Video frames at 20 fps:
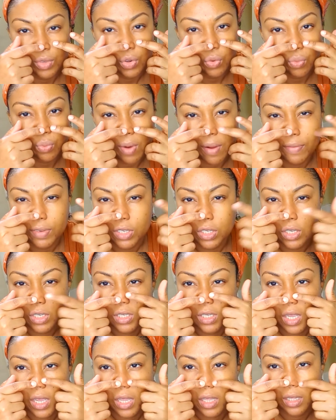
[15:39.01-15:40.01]

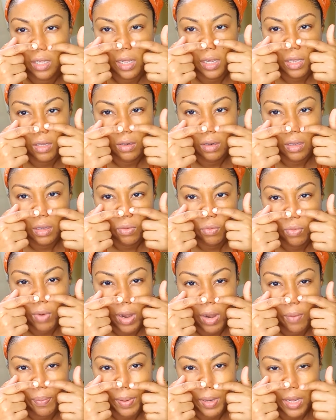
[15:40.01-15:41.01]
crevices, like, you know, like
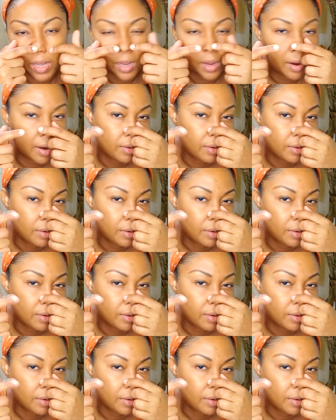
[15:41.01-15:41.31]
right up in here.